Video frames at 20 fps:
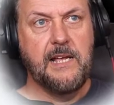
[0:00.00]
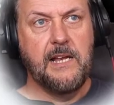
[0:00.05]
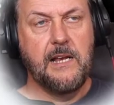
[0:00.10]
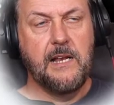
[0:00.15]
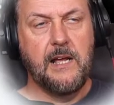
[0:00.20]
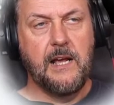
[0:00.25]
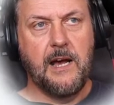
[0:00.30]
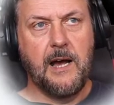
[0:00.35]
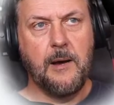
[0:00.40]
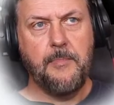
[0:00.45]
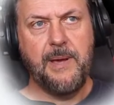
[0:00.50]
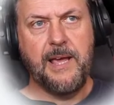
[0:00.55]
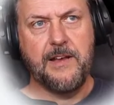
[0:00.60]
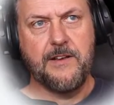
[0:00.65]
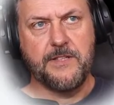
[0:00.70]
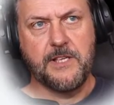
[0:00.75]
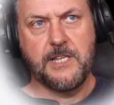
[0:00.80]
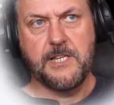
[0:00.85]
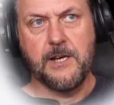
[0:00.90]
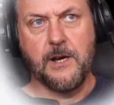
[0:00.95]
Up here at the
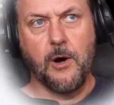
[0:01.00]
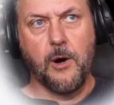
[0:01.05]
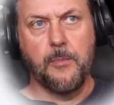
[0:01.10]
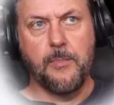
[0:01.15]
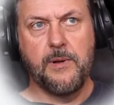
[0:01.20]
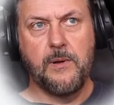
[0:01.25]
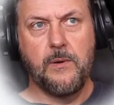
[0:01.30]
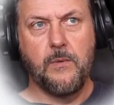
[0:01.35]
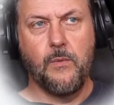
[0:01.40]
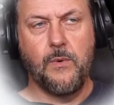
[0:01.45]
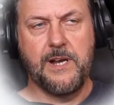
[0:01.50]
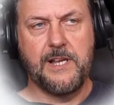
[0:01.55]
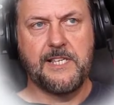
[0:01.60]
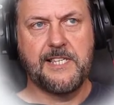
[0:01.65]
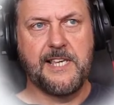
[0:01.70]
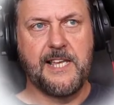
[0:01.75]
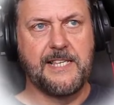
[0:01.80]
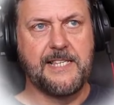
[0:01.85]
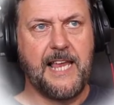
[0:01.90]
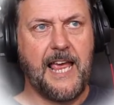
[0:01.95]
top, where it
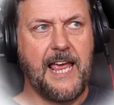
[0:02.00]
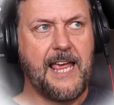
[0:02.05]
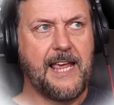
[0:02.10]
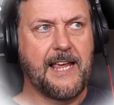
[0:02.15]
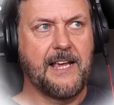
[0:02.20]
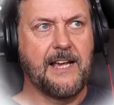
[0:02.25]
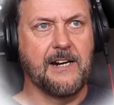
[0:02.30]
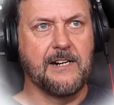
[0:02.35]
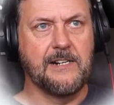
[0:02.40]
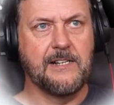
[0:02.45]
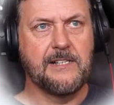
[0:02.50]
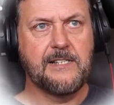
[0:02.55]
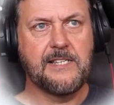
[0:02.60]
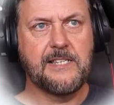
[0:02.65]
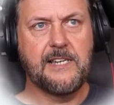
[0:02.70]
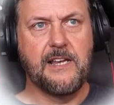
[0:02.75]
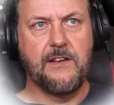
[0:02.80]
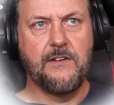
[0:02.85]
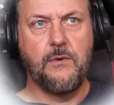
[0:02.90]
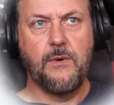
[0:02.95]
says Aircast,
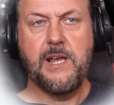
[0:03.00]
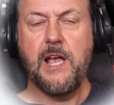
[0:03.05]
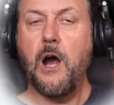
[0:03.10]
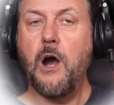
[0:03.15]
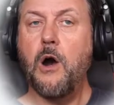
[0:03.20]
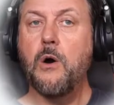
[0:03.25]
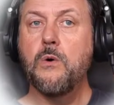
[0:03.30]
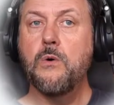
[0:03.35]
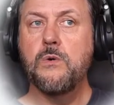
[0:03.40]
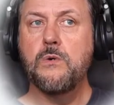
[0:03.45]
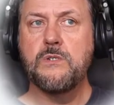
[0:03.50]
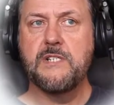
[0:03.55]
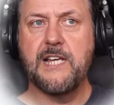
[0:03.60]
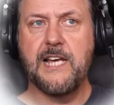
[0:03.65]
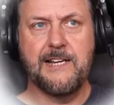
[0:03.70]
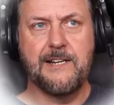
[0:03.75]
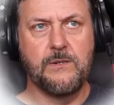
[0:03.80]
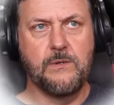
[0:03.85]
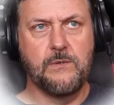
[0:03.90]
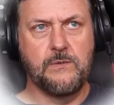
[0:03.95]
if we hold
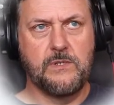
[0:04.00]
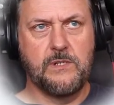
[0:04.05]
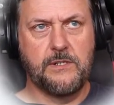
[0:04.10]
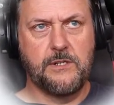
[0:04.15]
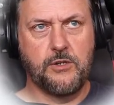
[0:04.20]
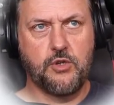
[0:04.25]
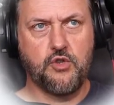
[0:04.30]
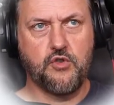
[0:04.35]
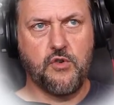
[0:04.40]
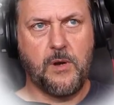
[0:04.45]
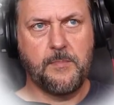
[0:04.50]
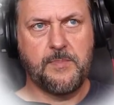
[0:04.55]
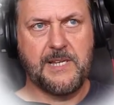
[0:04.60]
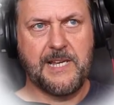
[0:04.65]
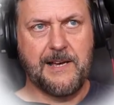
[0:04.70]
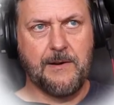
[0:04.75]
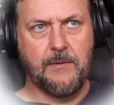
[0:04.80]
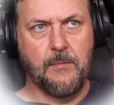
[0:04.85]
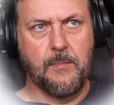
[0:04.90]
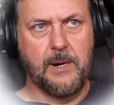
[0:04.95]
down the
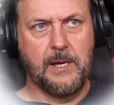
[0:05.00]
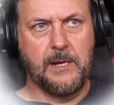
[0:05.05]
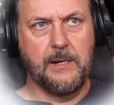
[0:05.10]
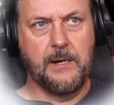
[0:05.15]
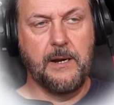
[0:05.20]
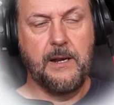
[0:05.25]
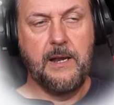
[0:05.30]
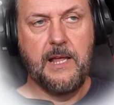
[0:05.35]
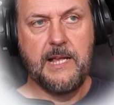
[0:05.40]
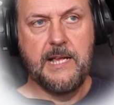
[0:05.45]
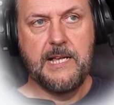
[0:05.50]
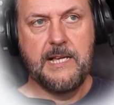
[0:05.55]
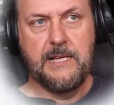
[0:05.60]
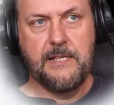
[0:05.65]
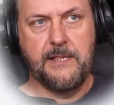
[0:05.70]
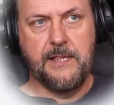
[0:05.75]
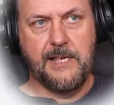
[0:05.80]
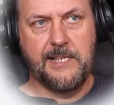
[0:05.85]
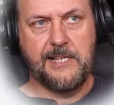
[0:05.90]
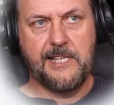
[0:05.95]
drop-down button,
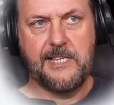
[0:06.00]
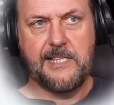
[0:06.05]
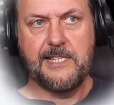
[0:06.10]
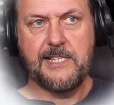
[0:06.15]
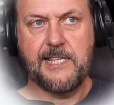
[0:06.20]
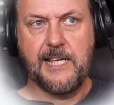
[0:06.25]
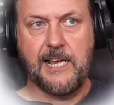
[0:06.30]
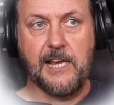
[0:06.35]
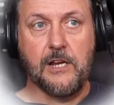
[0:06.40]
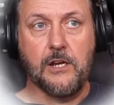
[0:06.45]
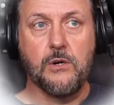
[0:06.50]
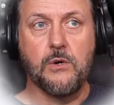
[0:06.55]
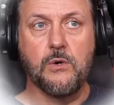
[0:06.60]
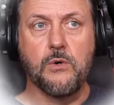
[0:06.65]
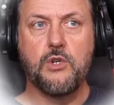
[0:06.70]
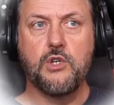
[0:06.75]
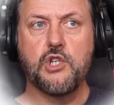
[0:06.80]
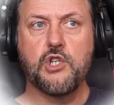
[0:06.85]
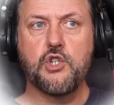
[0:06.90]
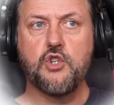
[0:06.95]
there's this thing called
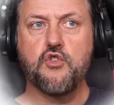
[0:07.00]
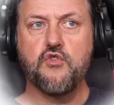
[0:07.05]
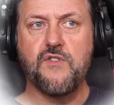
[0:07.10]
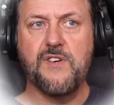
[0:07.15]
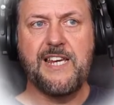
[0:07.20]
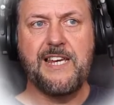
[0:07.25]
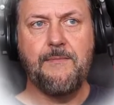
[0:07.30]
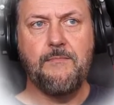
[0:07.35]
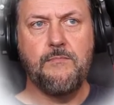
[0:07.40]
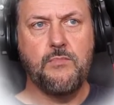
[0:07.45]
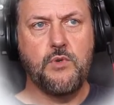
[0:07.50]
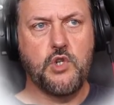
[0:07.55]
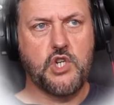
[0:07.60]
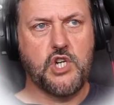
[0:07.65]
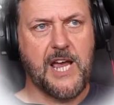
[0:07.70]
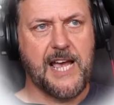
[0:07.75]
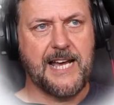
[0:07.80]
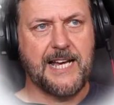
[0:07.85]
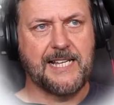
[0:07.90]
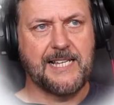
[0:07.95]
Stream
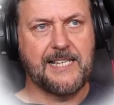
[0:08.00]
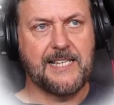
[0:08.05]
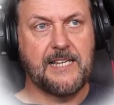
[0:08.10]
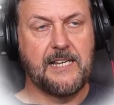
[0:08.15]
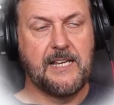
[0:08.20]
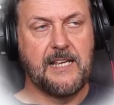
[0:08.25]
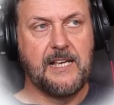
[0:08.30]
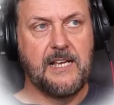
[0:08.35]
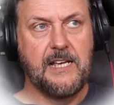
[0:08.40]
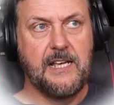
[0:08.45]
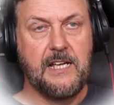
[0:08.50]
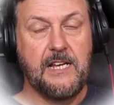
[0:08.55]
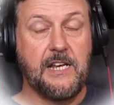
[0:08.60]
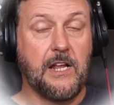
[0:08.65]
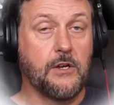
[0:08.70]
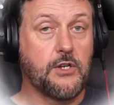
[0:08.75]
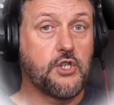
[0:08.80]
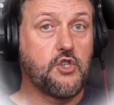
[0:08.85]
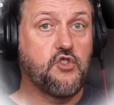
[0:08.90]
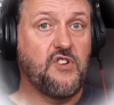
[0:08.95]
Chat. Now,
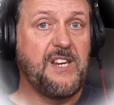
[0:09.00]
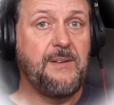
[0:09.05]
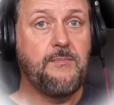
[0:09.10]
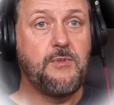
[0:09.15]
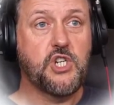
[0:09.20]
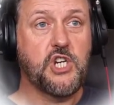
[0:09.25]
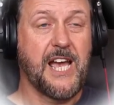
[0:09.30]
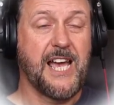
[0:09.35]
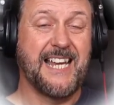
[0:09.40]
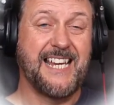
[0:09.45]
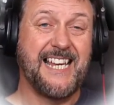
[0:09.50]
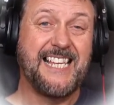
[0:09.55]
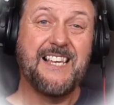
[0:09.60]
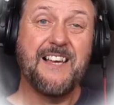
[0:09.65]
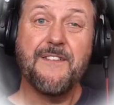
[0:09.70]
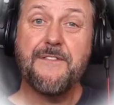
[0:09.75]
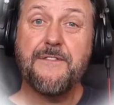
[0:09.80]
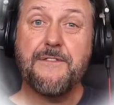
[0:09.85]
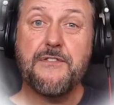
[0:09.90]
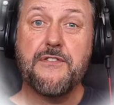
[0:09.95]
Stream Chat is a
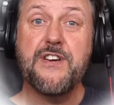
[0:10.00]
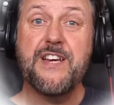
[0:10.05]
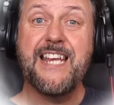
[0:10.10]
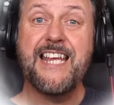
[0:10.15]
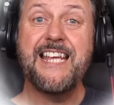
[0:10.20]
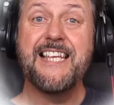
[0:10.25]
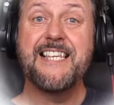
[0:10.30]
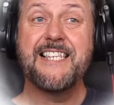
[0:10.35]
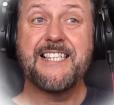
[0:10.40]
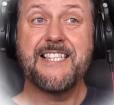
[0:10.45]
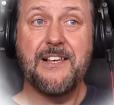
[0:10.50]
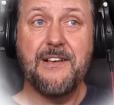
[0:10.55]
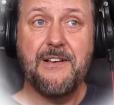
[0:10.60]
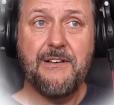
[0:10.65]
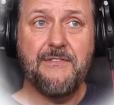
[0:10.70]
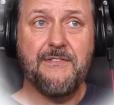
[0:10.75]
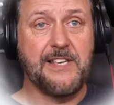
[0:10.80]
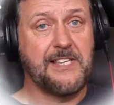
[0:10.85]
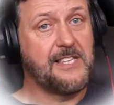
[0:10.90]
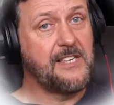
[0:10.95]
free
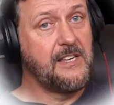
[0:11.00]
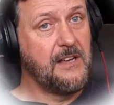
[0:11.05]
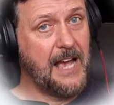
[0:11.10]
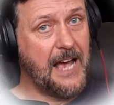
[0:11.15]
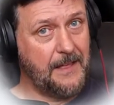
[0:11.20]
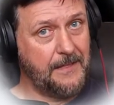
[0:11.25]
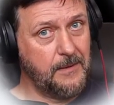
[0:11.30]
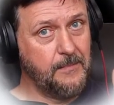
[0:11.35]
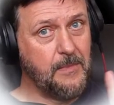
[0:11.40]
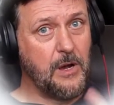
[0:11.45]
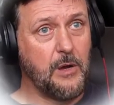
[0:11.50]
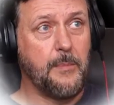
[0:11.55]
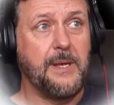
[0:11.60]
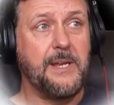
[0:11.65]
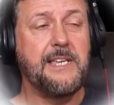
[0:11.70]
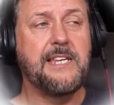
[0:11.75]
service at the moment